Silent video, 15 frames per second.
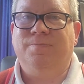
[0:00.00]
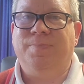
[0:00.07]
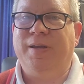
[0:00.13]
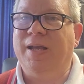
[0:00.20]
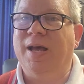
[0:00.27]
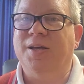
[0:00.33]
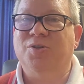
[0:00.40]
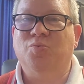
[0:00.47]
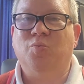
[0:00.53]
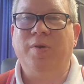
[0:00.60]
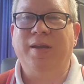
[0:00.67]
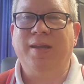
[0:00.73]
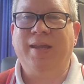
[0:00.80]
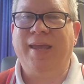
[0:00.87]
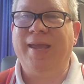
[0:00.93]
because
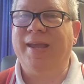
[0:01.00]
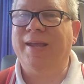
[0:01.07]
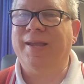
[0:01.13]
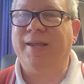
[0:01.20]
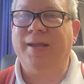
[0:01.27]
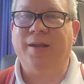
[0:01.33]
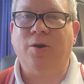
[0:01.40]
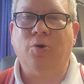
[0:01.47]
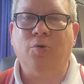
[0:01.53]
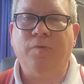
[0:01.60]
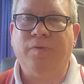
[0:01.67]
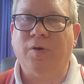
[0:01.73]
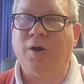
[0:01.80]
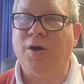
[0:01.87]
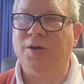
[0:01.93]
we can't get
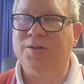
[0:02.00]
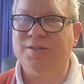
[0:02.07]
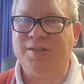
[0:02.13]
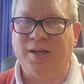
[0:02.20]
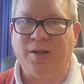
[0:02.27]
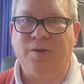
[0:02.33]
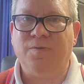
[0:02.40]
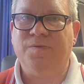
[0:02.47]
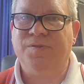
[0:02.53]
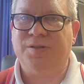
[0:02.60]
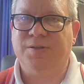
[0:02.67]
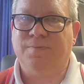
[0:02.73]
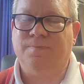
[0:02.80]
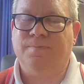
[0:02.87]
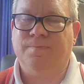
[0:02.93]
over ourselves.